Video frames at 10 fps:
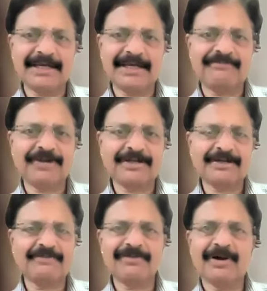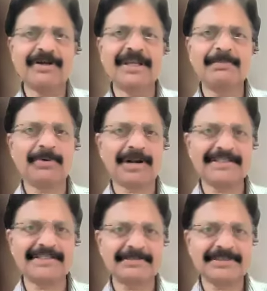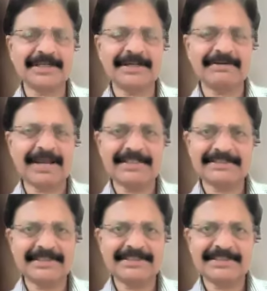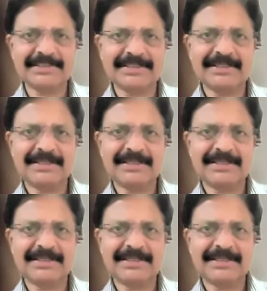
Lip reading: to the effect of non-depolarizing muscle relaxants.